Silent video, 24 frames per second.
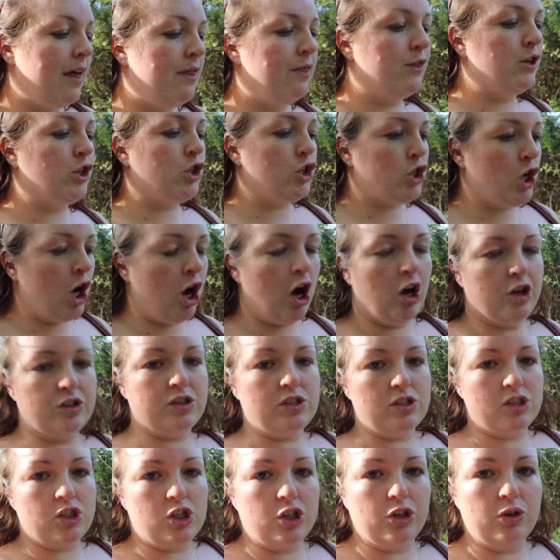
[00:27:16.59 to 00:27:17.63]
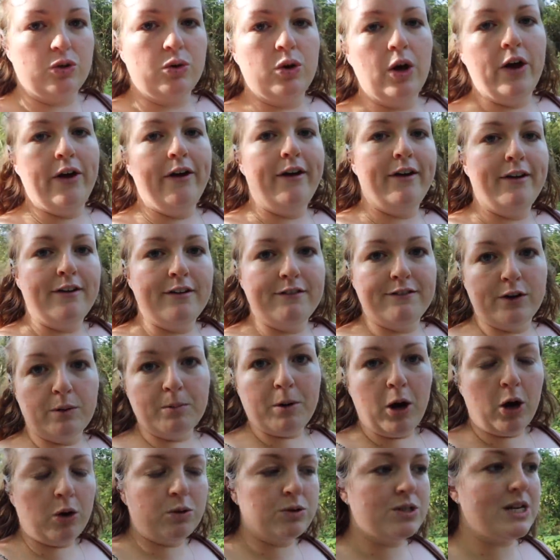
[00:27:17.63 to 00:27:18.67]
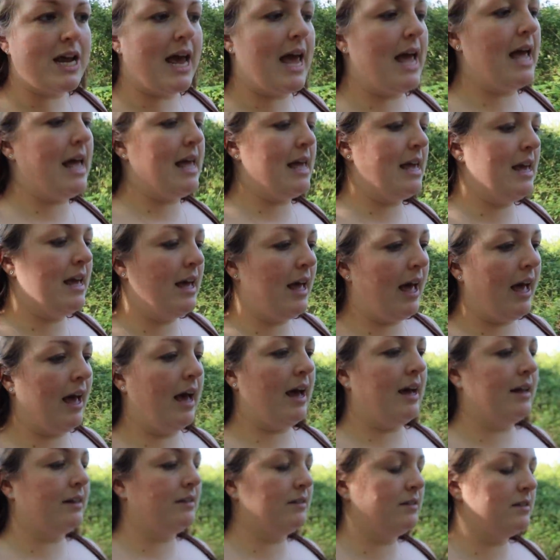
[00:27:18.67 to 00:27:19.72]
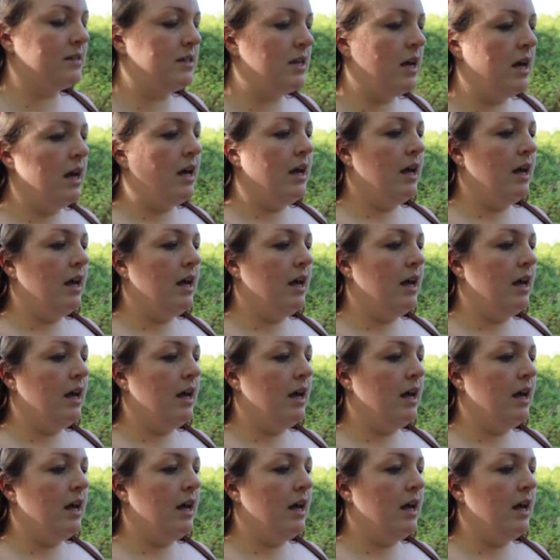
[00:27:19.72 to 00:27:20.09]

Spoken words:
the chance to film a whole day and